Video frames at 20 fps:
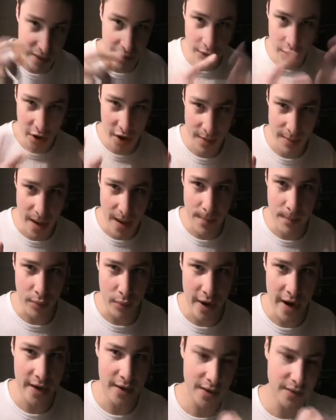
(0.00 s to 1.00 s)
and look at my
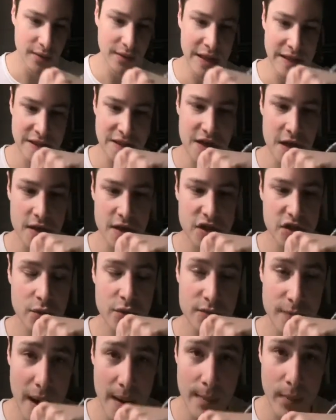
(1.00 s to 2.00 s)
brain, and let's say this
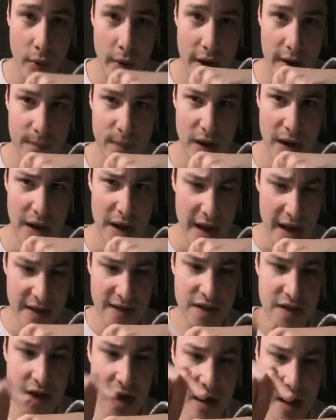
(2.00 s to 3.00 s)
was my brain, and
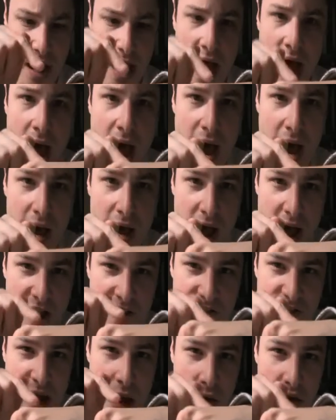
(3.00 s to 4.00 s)
say, aha, I
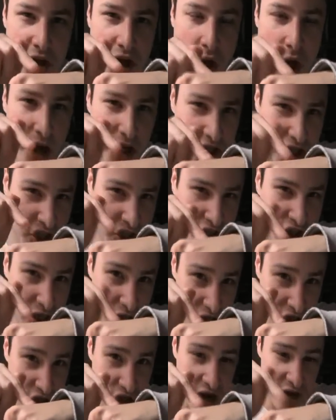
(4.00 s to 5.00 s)
found
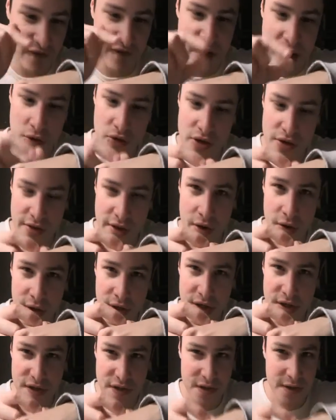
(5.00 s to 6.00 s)
consciousness, I found it, there
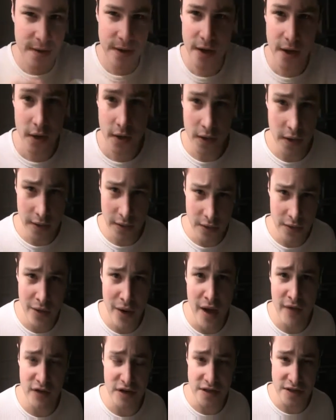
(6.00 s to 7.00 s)
it is. You
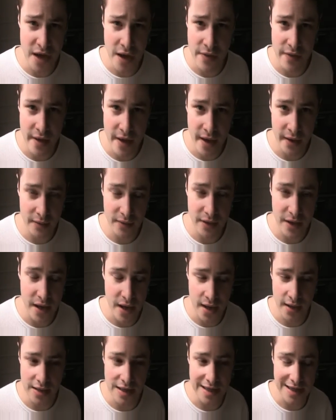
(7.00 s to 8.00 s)
haven't done that,
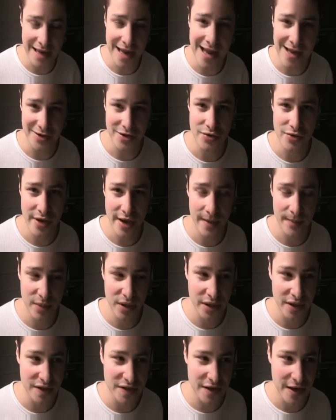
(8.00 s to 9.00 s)
and you can't do that,
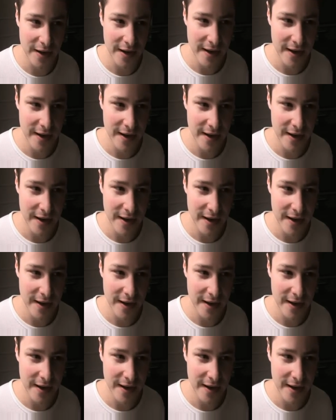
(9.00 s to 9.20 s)
because,